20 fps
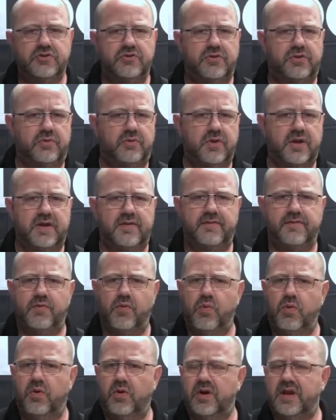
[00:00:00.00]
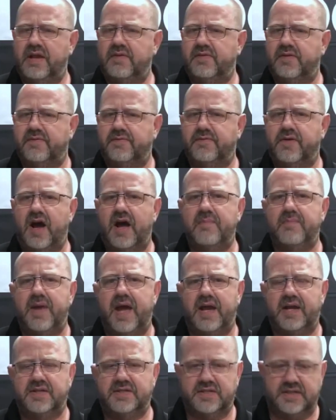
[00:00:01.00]
3, 4, even 5
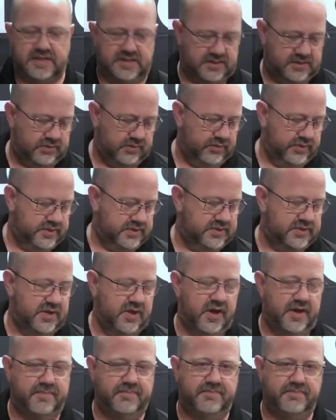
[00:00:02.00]
magazines through this gun.